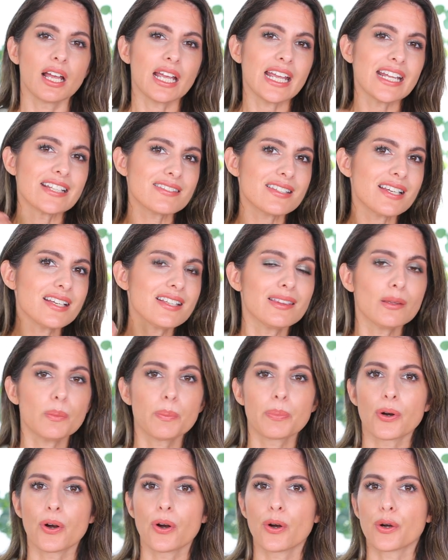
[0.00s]
it's like the
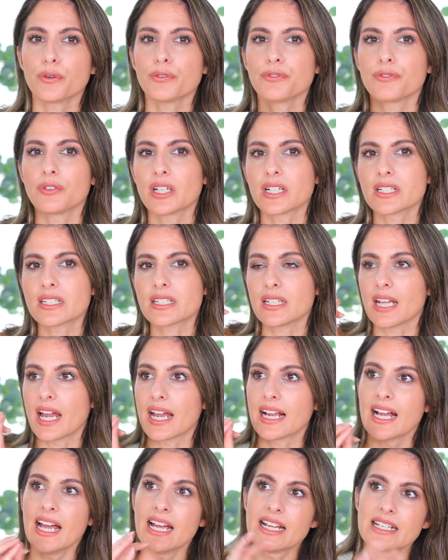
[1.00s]
perfect
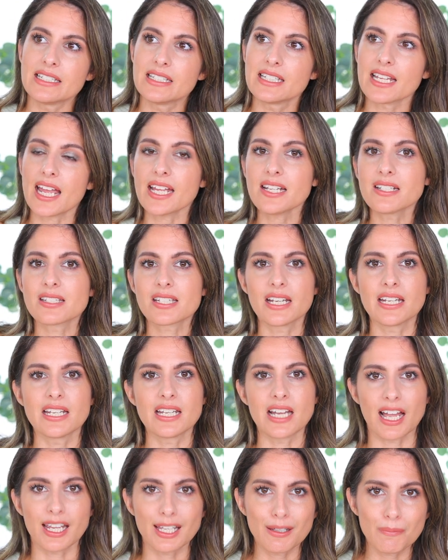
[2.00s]
like day to
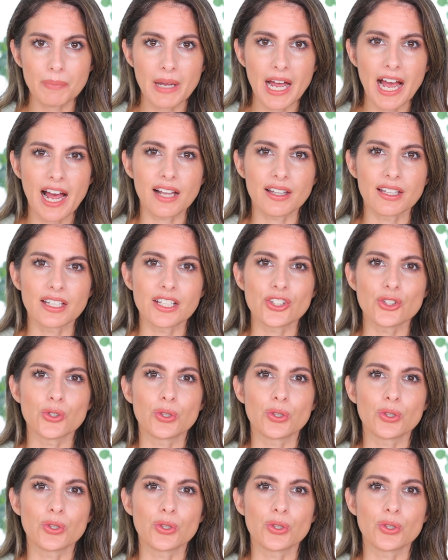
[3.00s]
night palette.